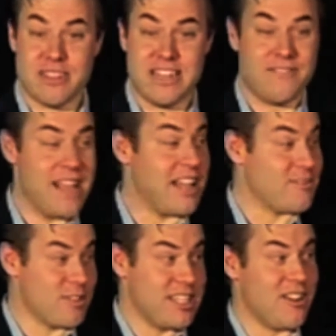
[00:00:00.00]
in advance,
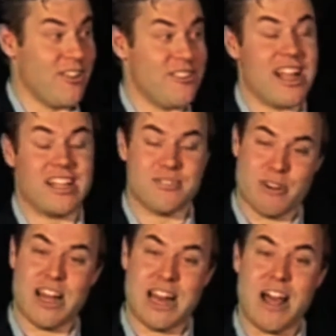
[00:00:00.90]
and we're seeing all these ads, and we're
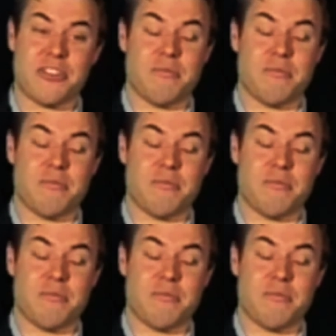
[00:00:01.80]
not out there.